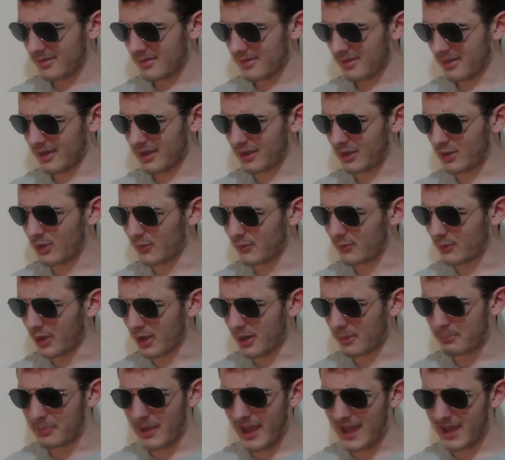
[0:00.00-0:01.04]
Like, you've
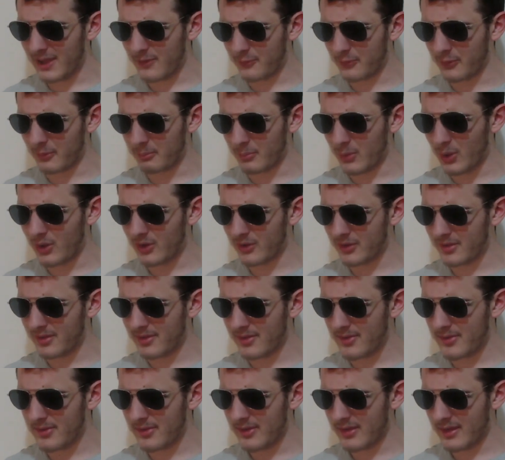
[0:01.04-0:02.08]
gotta pay for
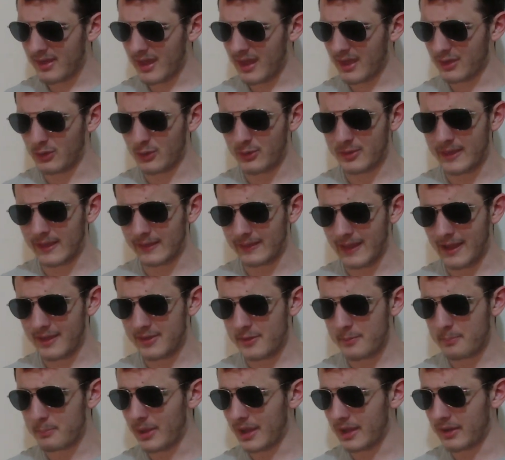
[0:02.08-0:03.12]
mods, and you think
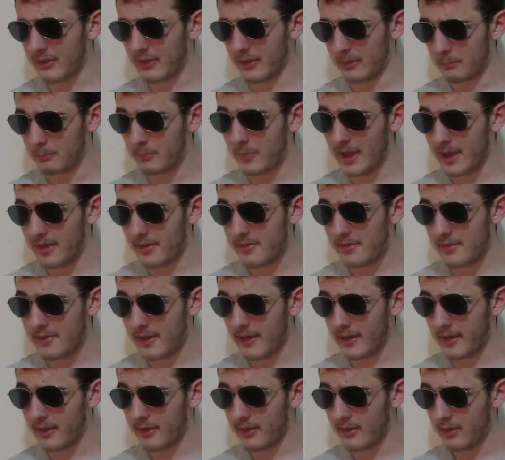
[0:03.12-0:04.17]
that's better than
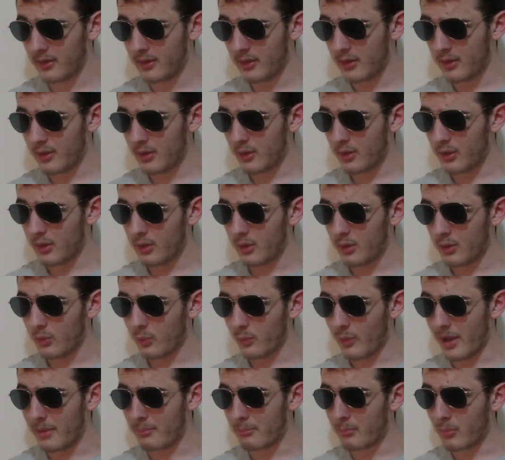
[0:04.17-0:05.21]
PC,
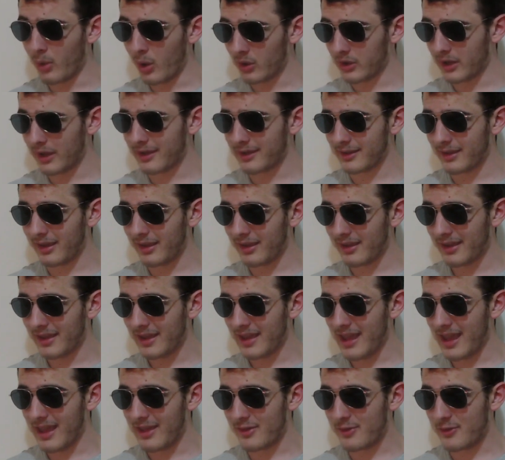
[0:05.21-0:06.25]
where modding
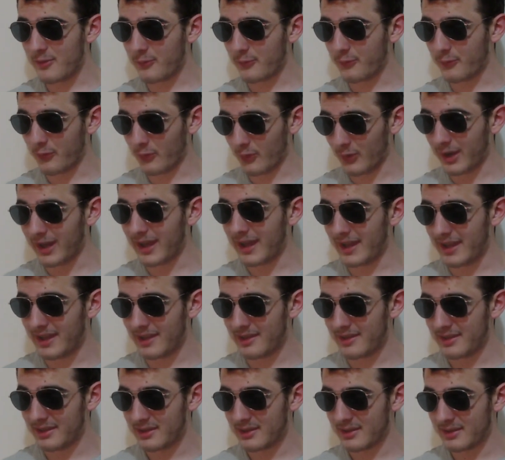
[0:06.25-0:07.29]
is free.
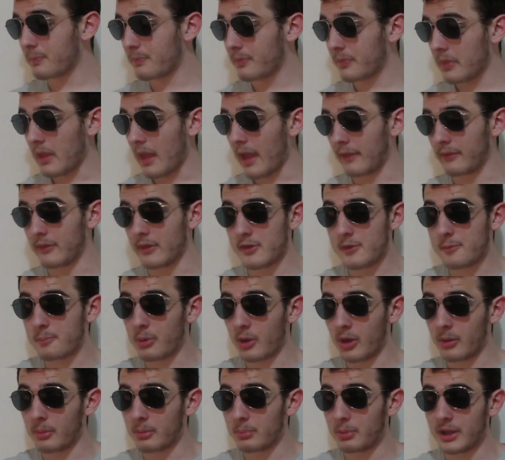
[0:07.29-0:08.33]
And there's
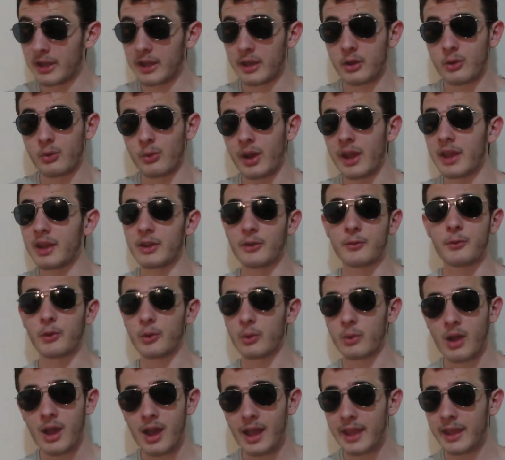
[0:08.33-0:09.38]
probably a greater
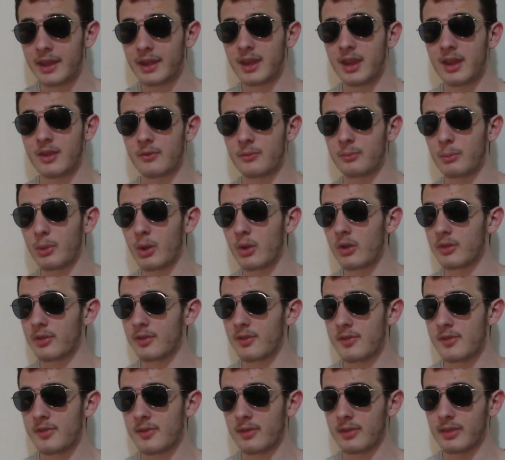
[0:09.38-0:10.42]
variety of
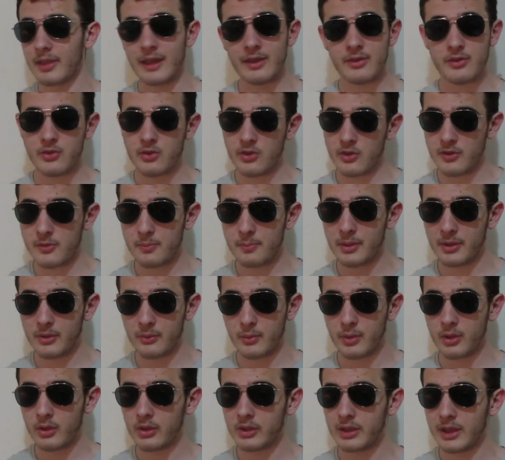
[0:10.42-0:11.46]
mods, let's just be
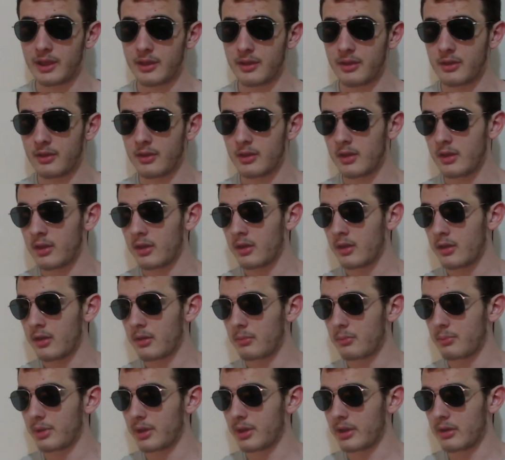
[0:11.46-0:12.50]
real here.
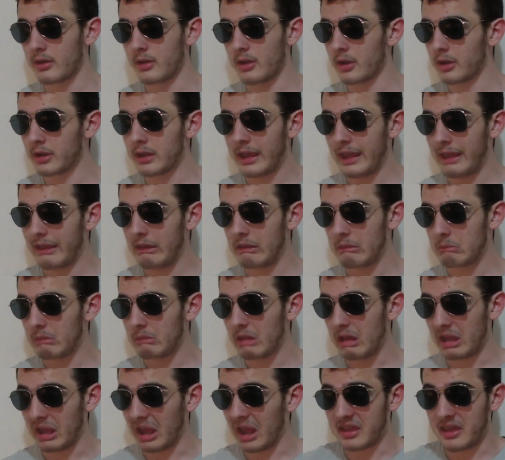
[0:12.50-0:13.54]
But okay,
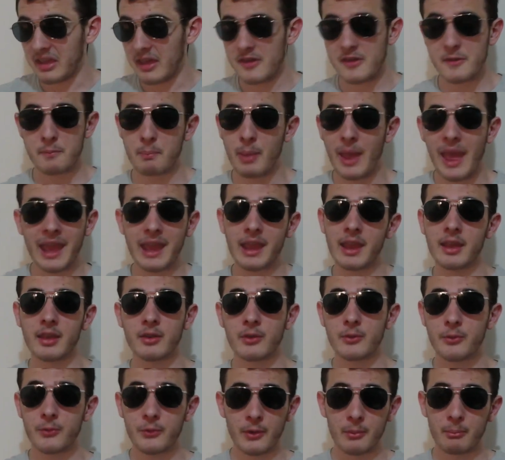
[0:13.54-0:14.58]
I guess
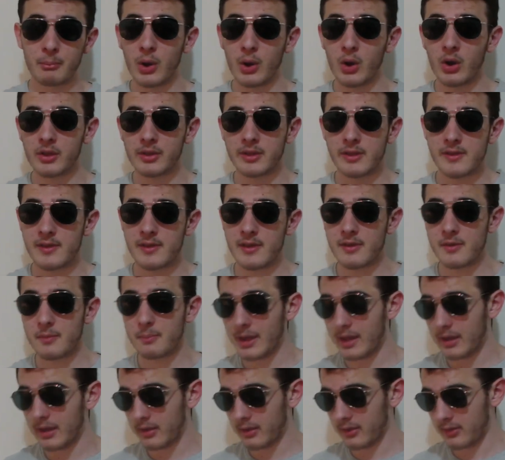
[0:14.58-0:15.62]
paying for mods is
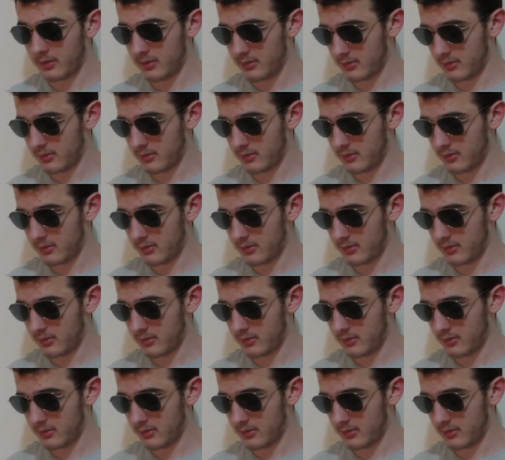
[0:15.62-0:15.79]
better.